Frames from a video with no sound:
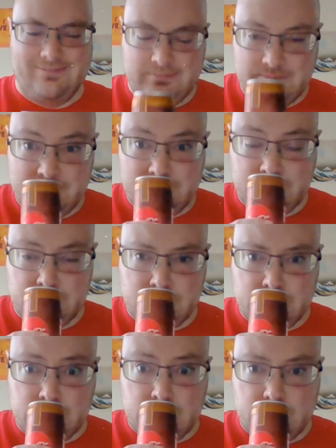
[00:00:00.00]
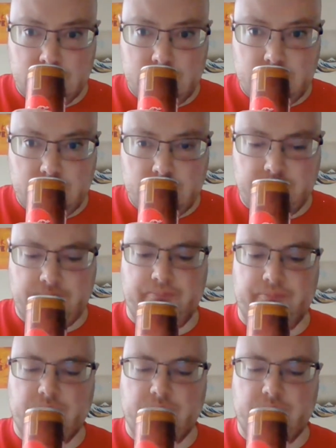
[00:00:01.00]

[no speech]